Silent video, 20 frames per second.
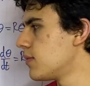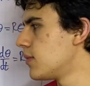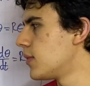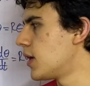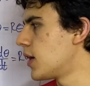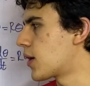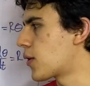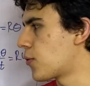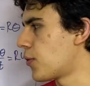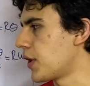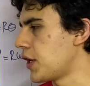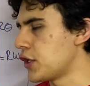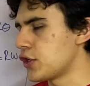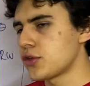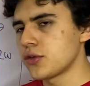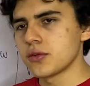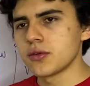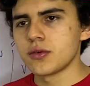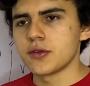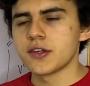
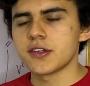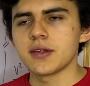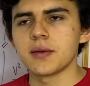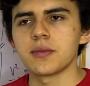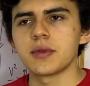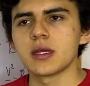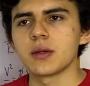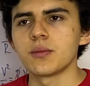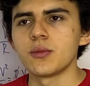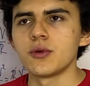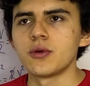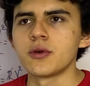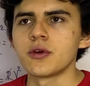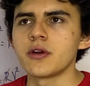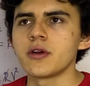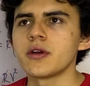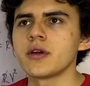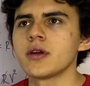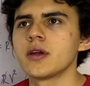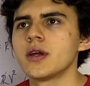equation or something
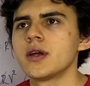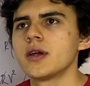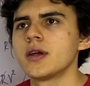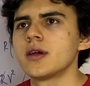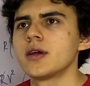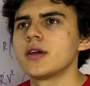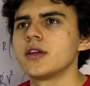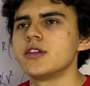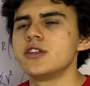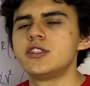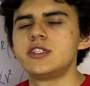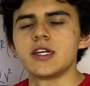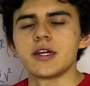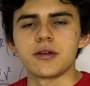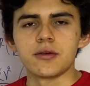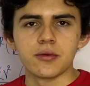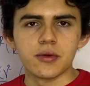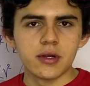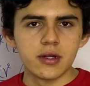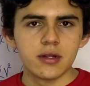more
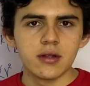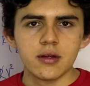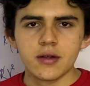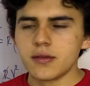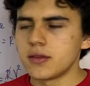general.